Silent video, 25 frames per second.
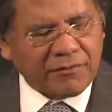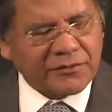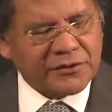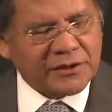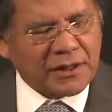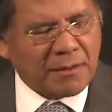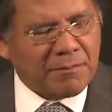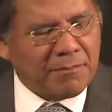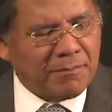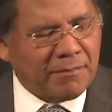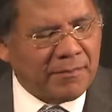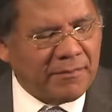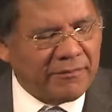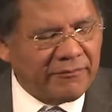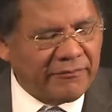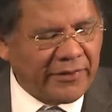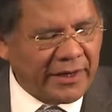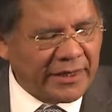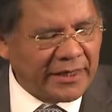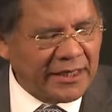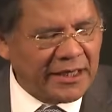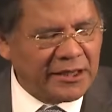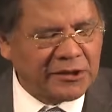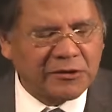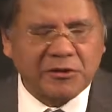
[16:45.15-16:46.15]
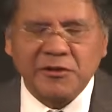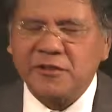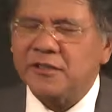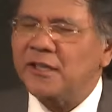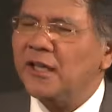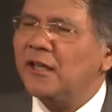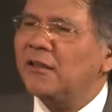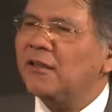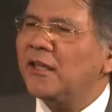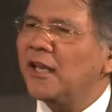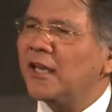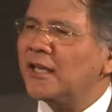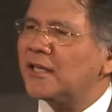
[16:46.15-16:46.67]
some very interesting
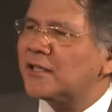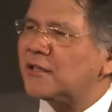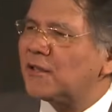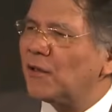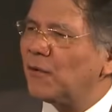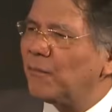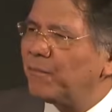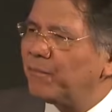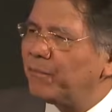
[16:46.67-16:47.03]
things.